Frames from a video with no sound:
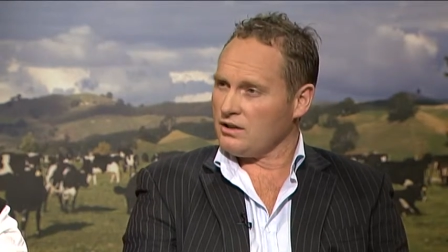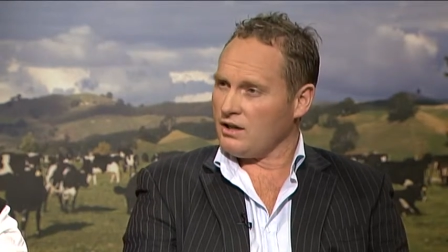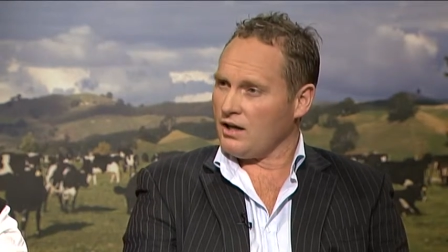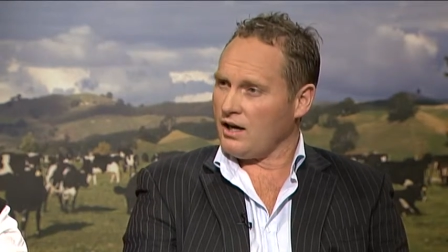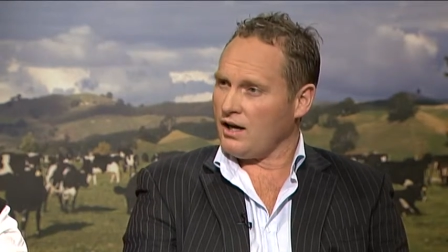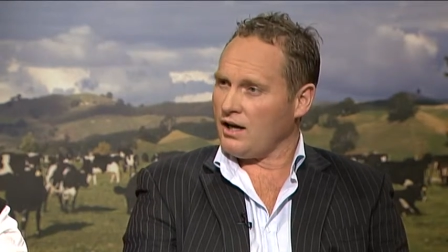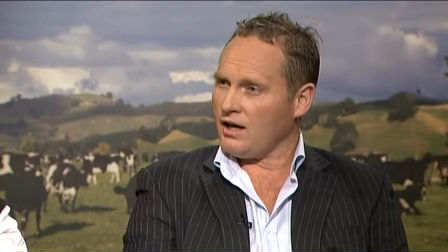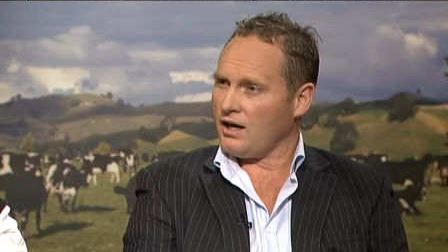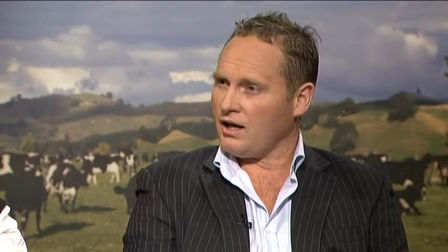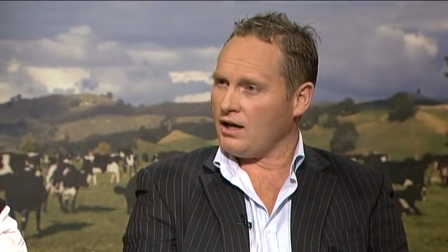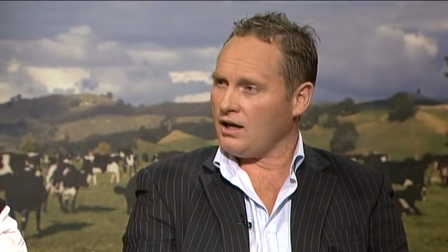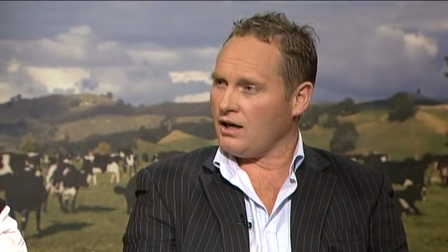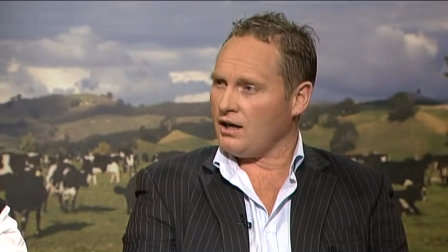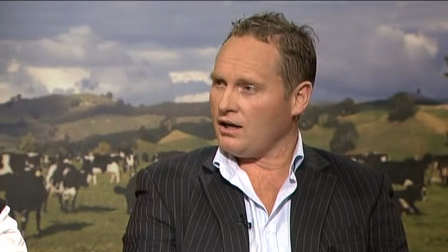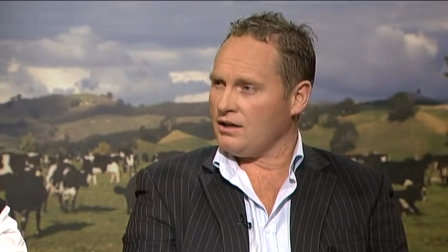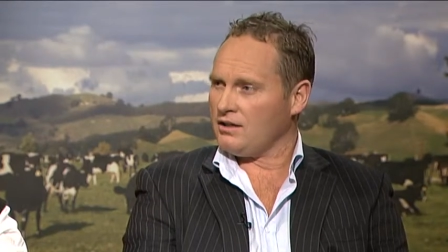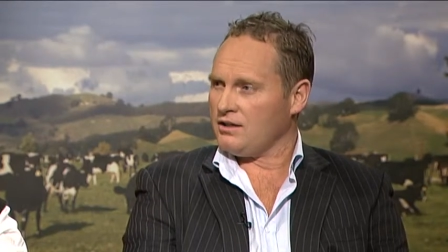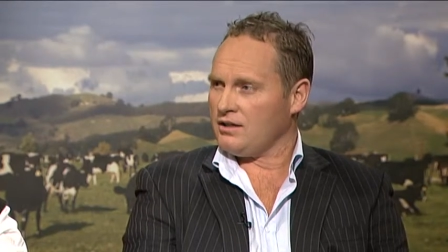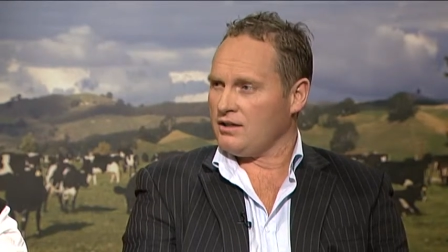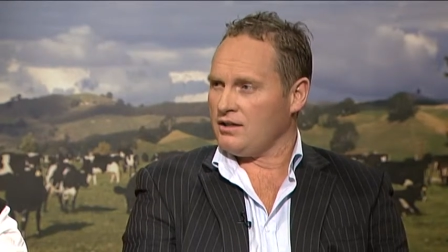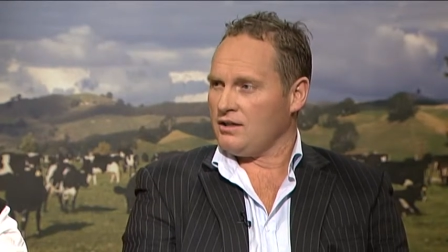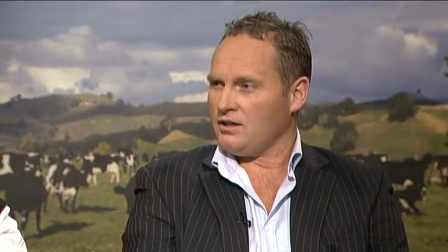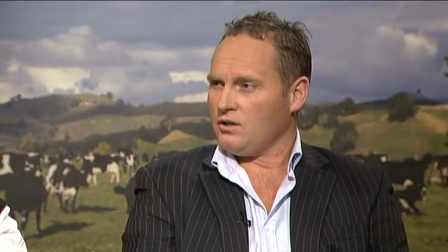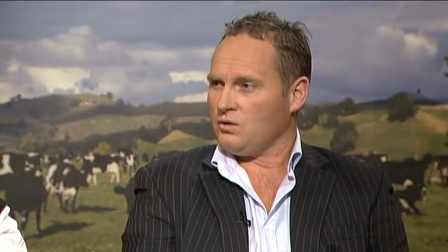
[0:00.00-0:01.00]
Uh,
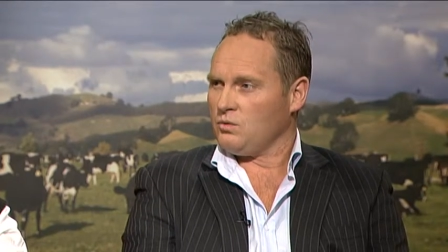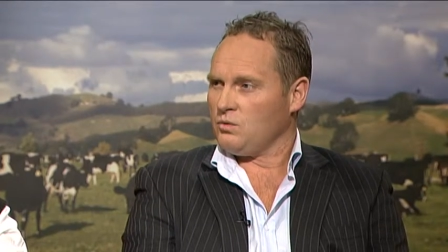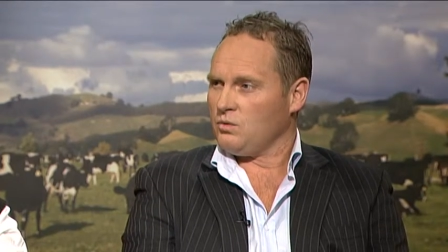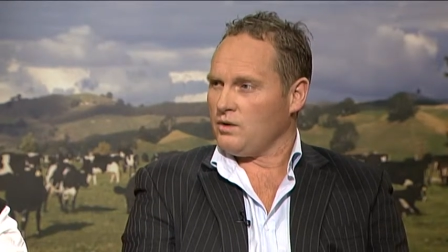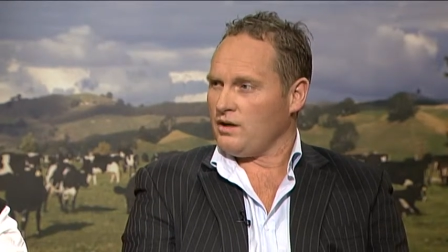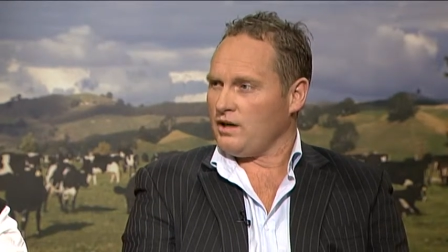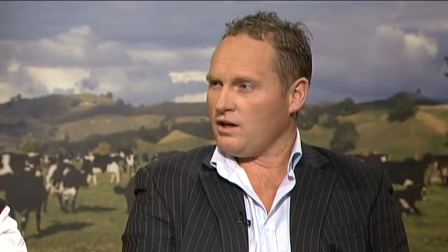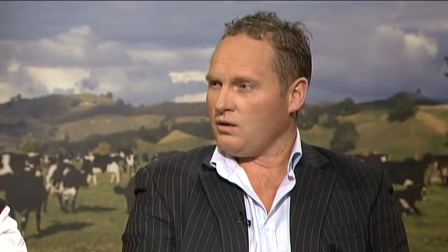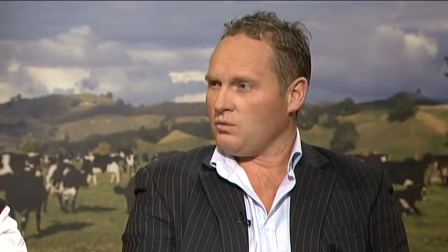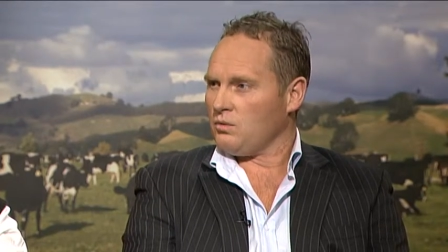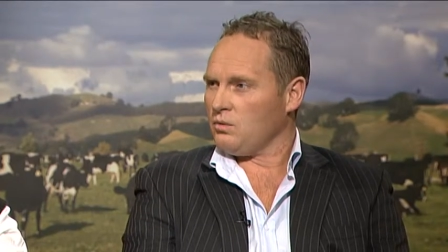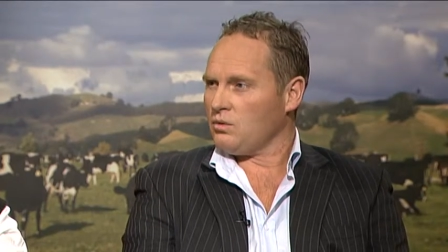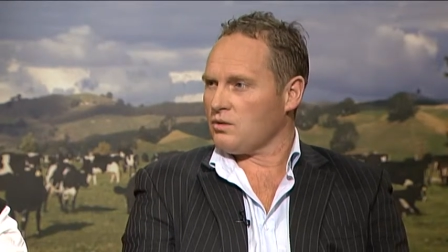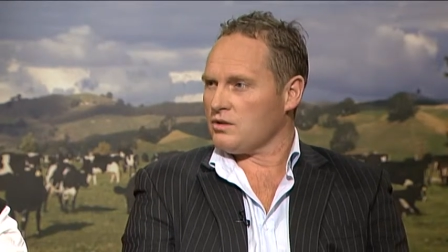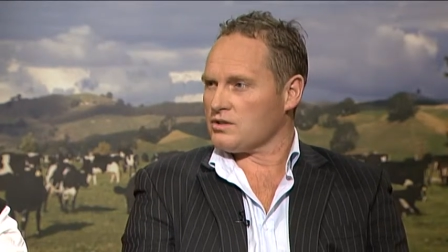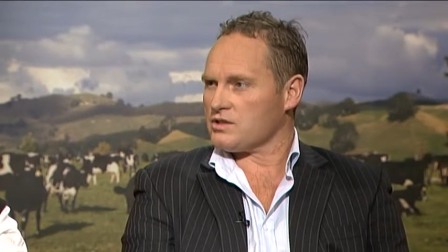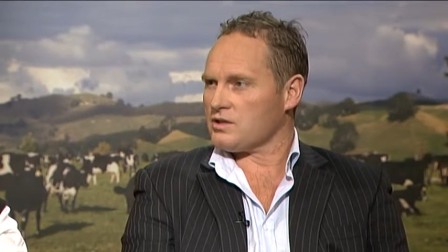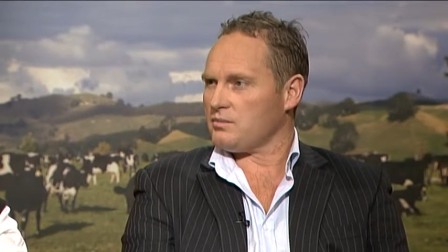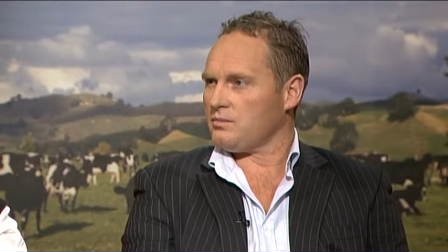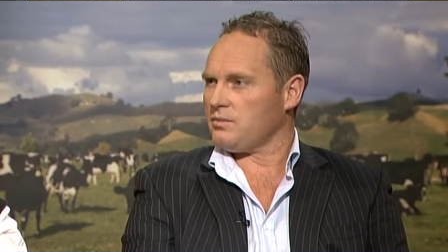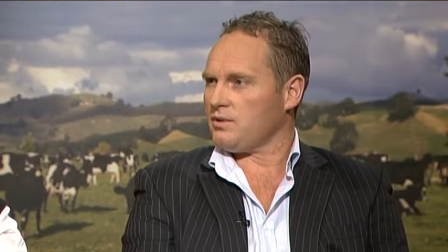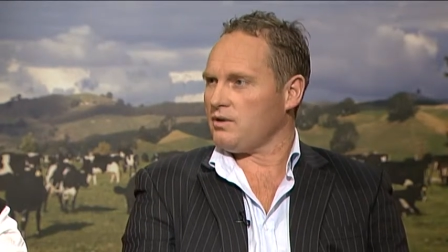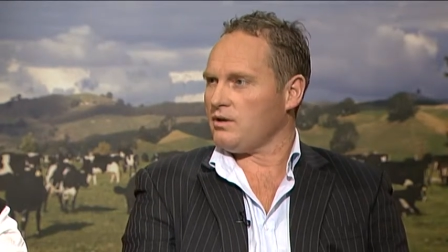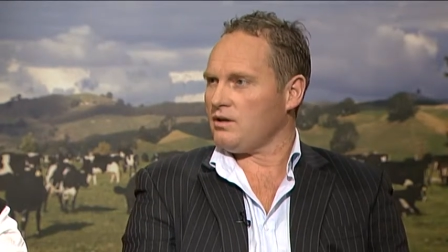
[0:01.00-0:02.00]
our water
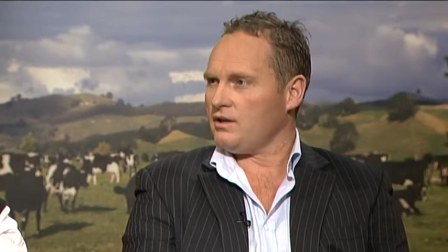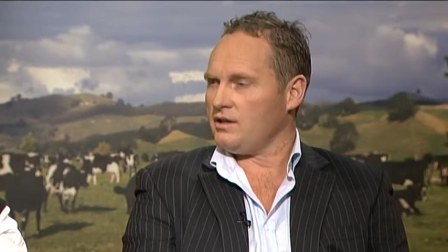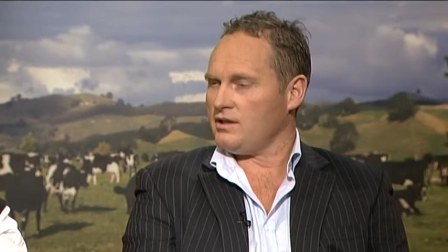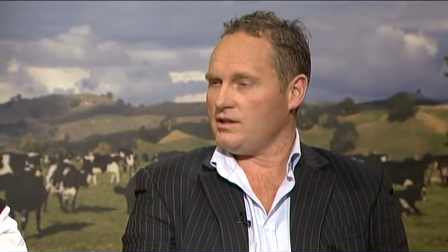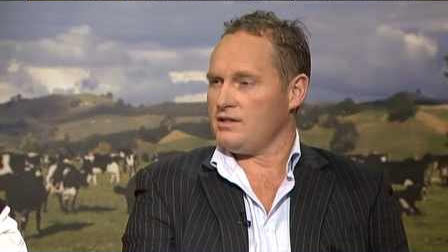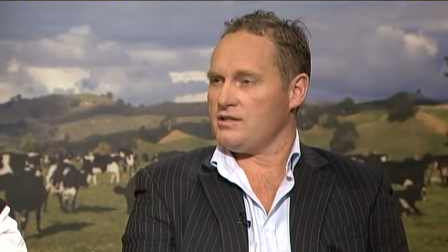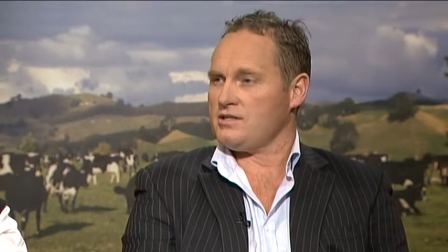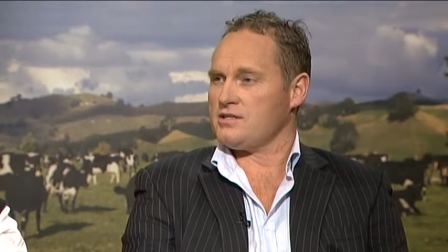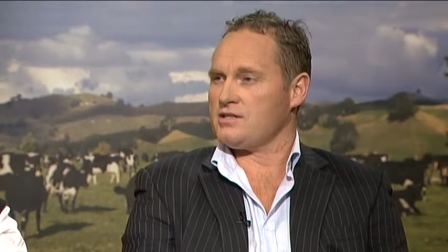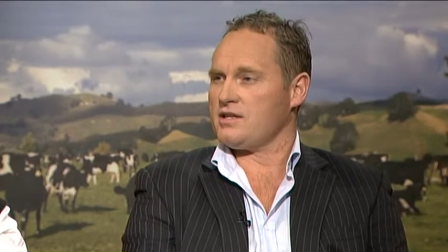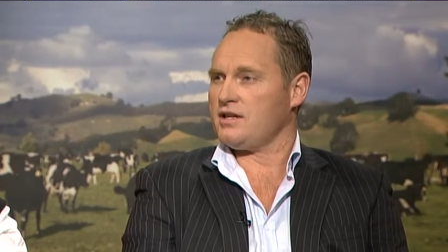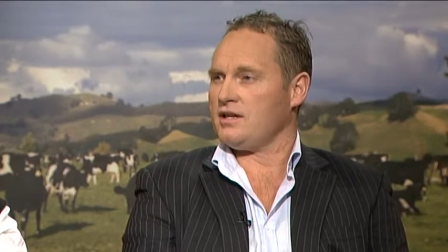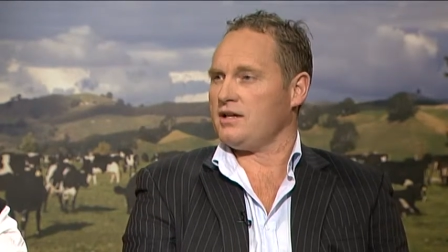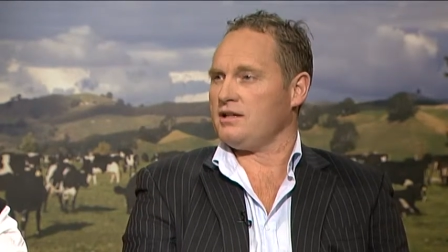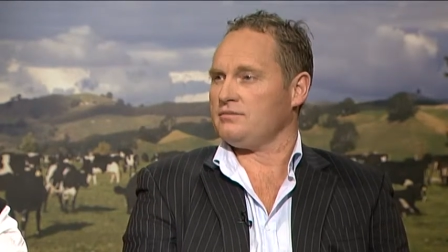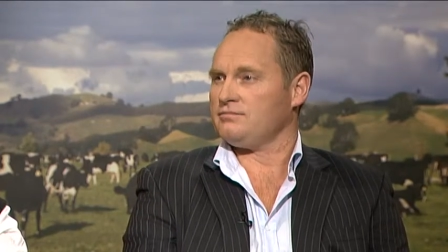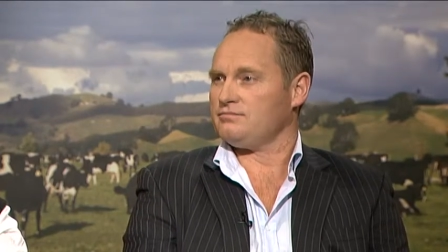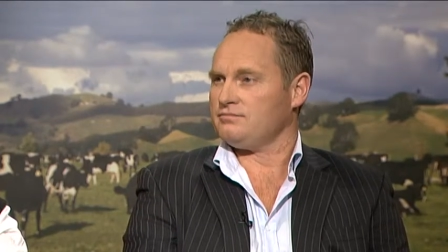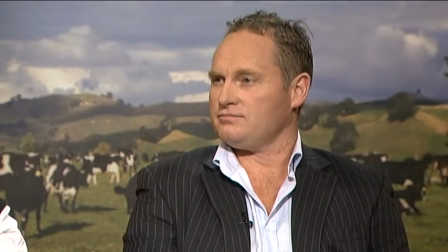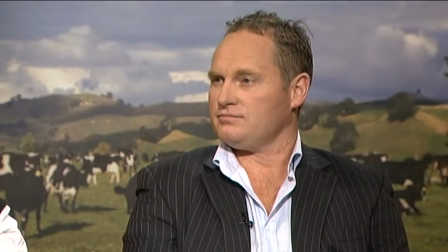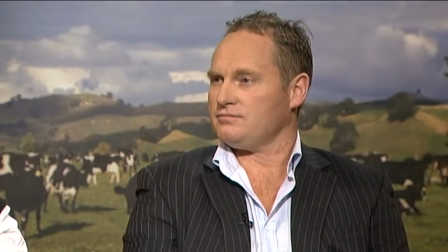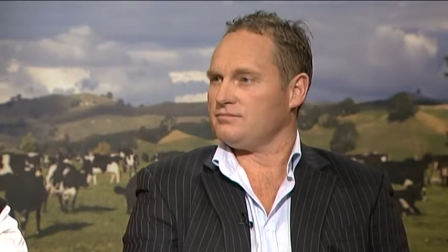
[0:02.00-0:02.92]
supply is our,